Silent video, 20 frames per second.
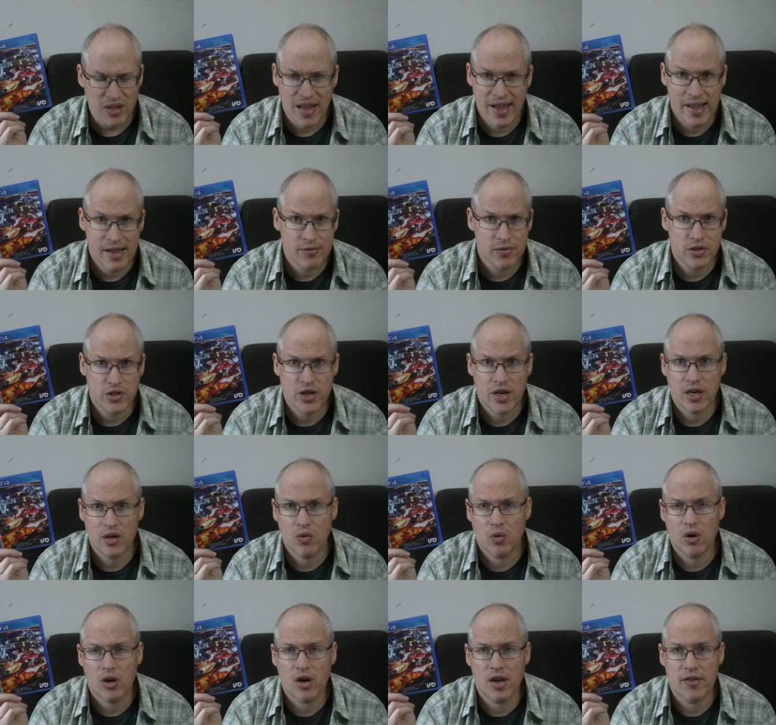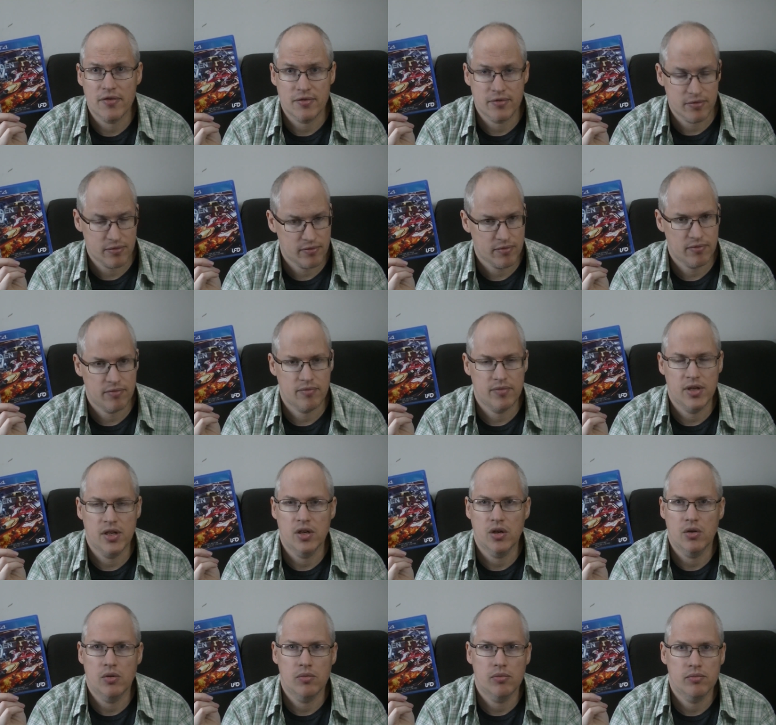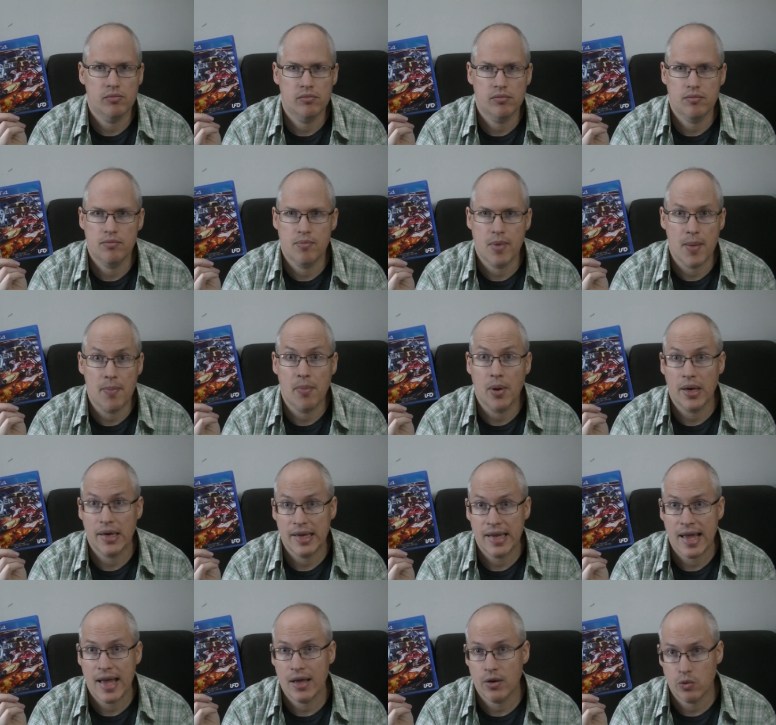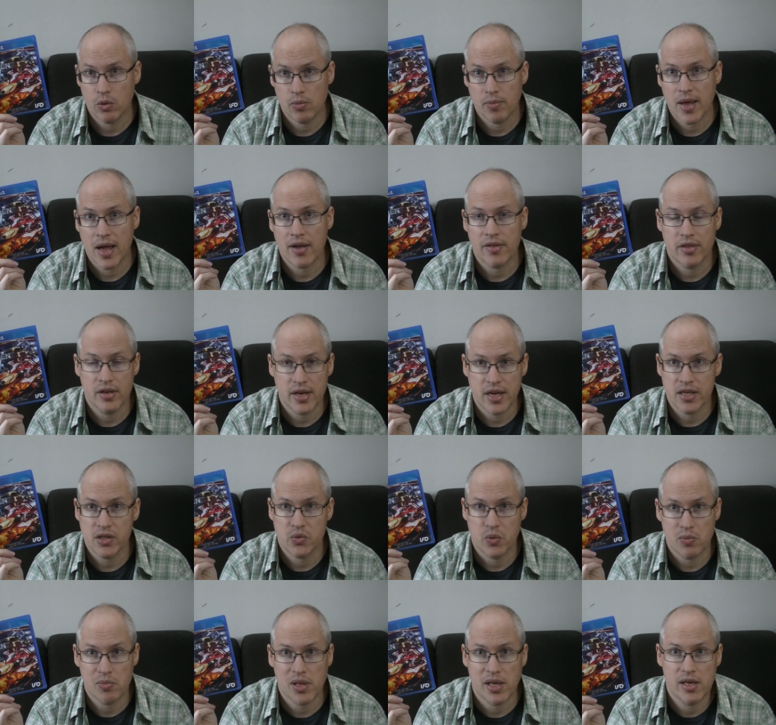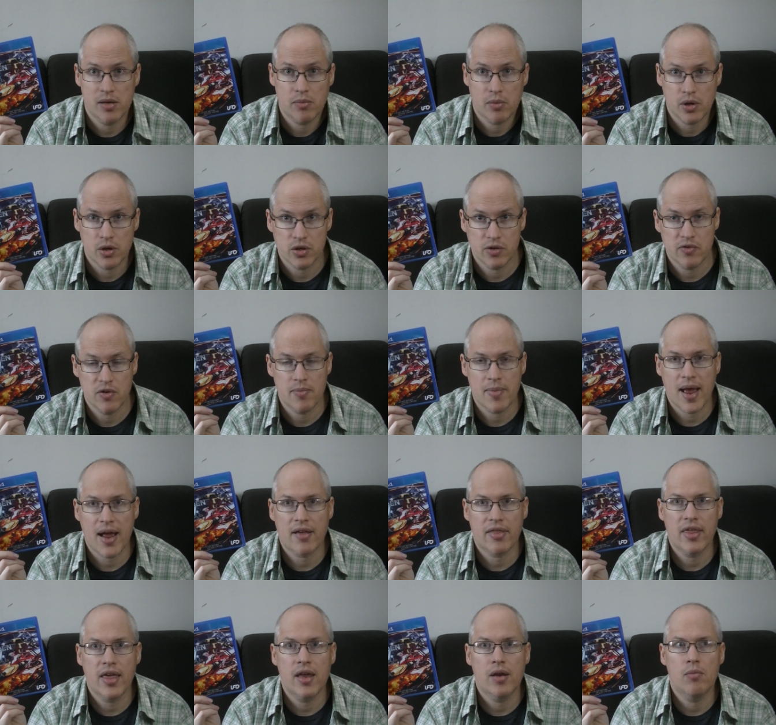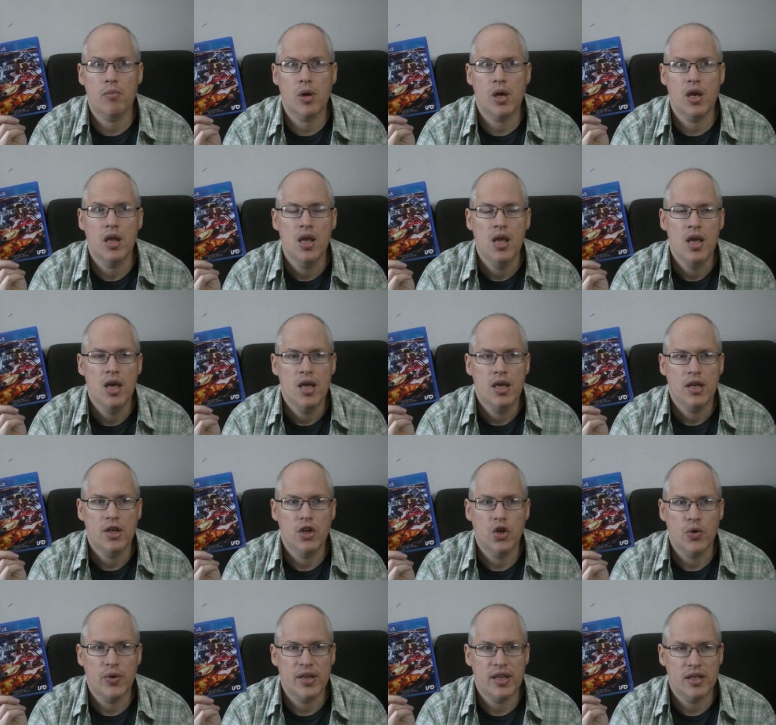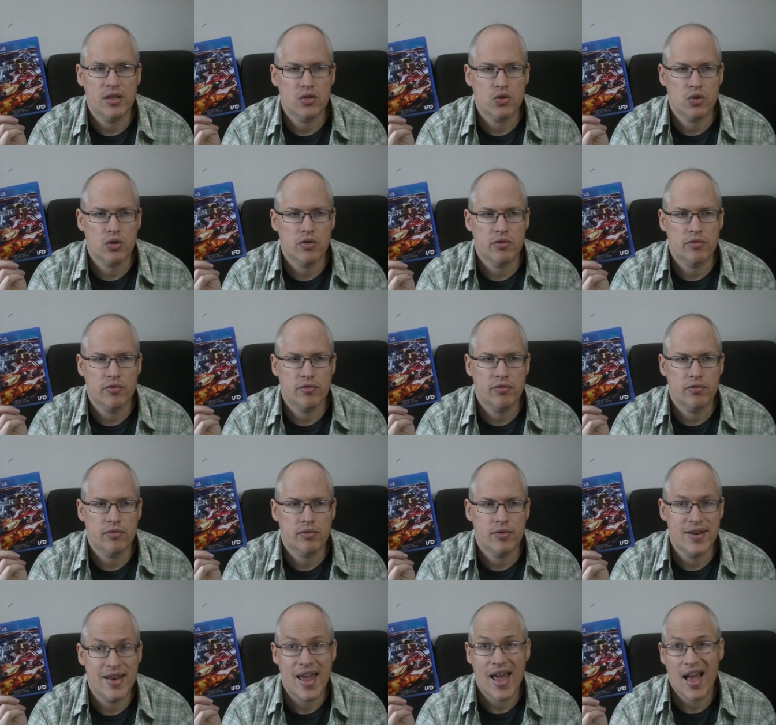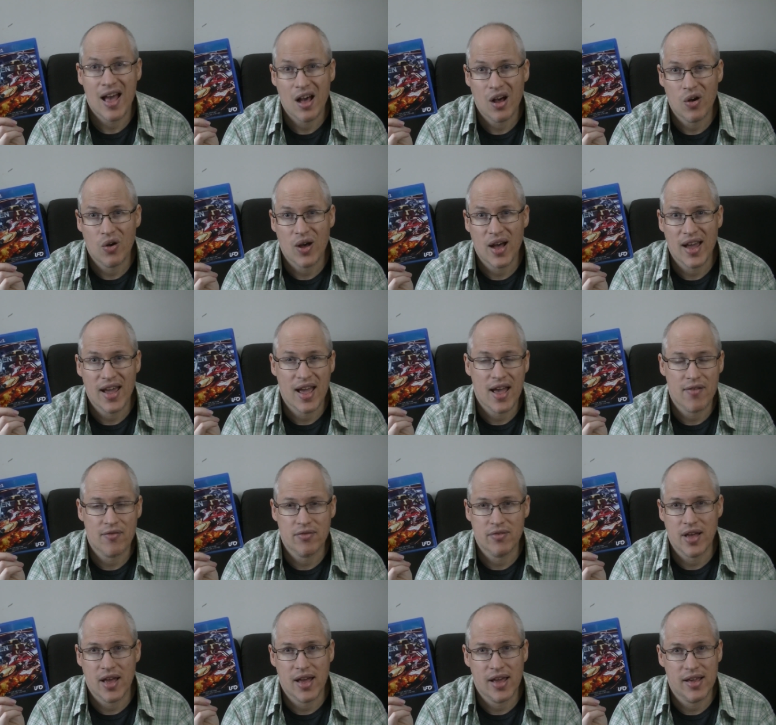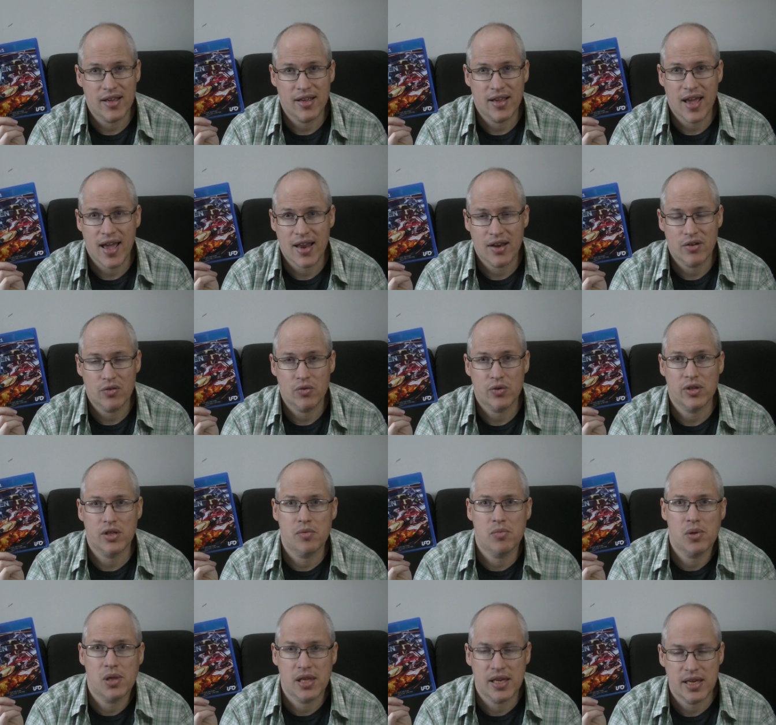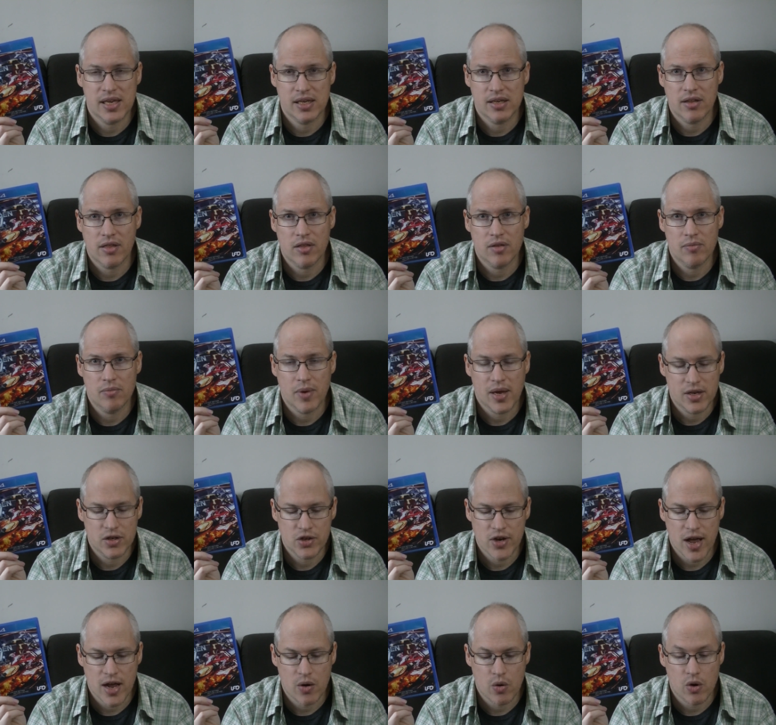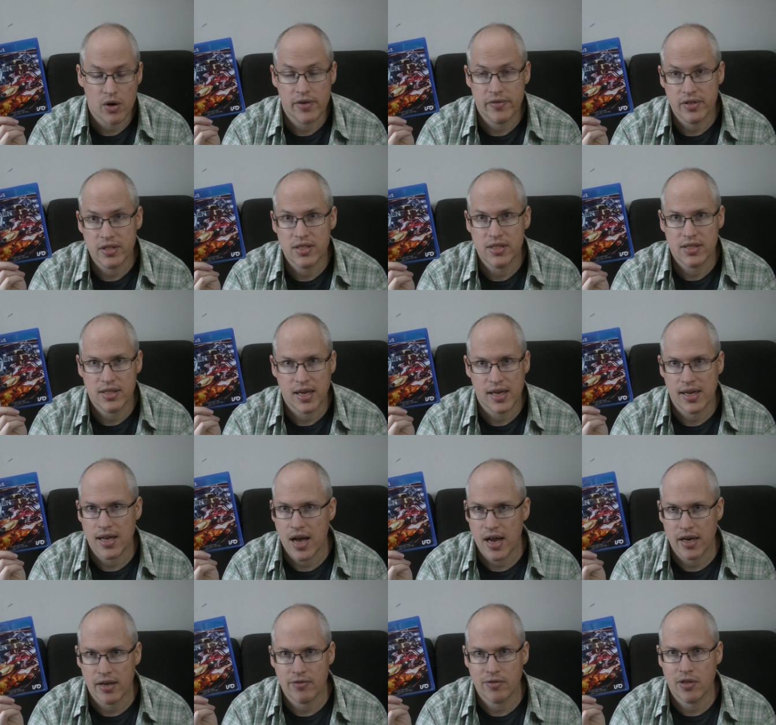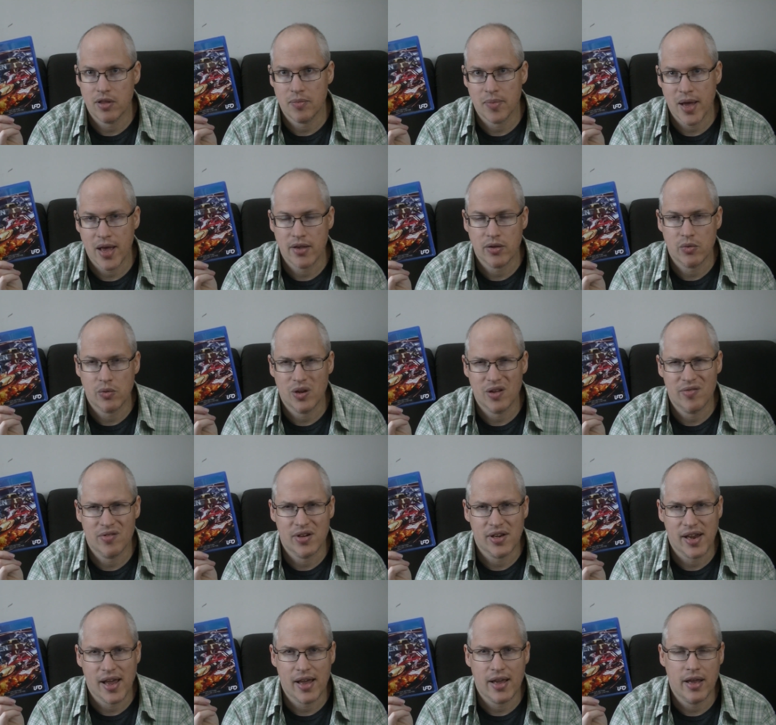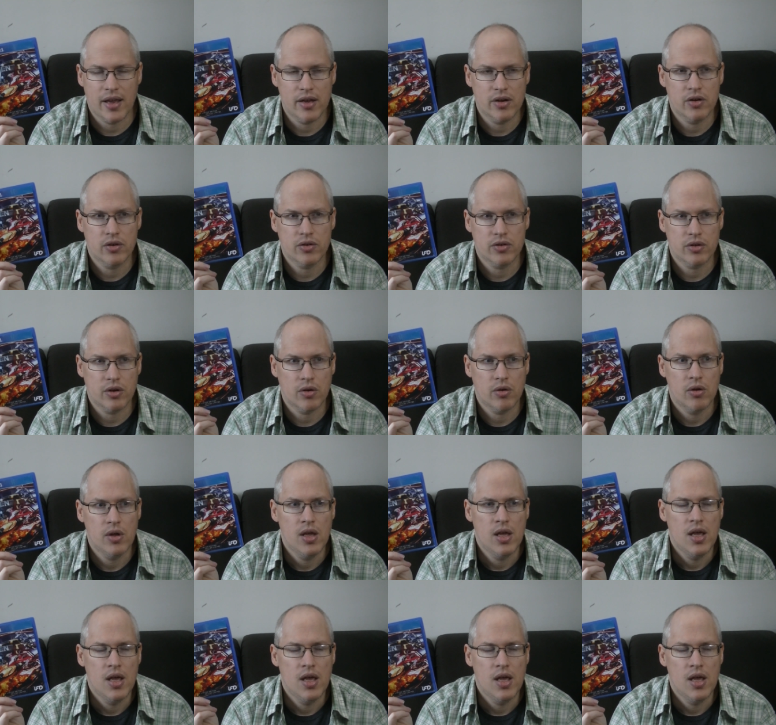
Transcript: I have a Jaguar. You know, my buddy had one back in the day, so we played a bunch of it back then. But you know, it sort of now I hadn't really played my Jaguar even since I got it for the past whatever decade or so.